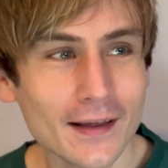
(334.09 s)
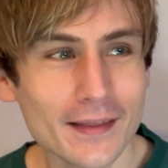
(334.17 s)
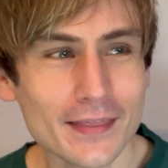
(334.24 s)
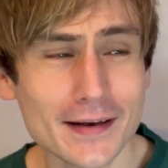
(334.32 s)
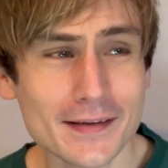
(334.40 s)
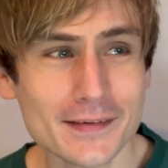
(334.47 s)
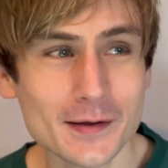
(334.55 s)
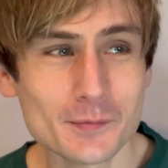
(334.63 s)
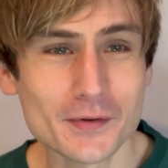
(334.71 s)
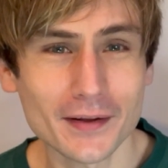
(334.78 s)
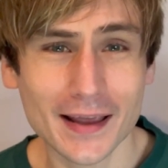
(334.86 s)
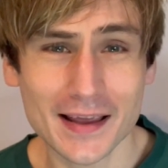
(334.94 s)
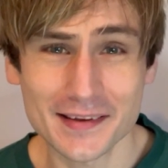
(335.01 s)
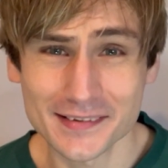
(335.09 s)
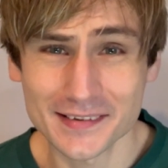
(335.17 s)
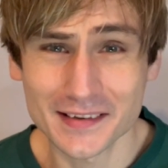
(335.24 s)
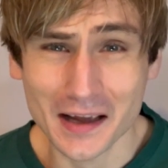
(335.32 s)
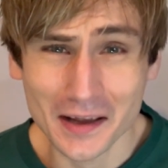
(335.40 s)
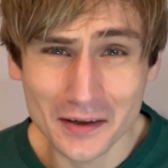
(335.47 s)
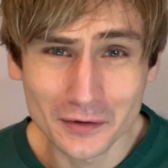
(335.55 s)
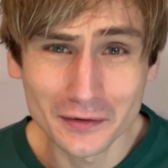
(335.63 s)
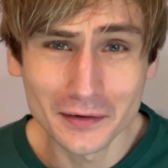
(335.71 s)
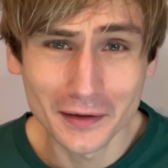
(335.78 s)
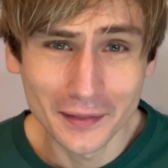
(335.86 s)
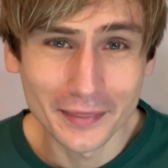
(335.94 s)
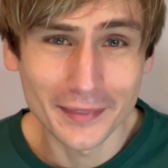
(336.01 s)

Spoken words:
Then in terms of like a style,